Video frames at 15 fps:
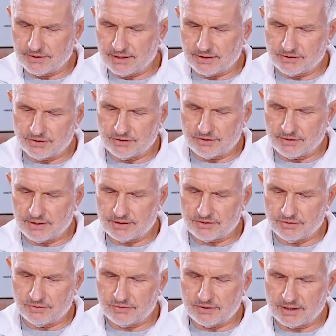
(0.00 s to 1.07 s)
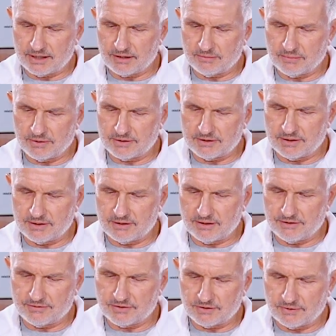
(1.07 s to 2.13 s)
Not too tight, but
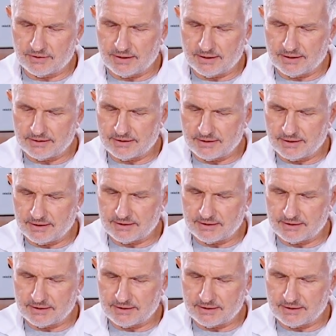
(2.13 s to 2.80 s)
enough so that it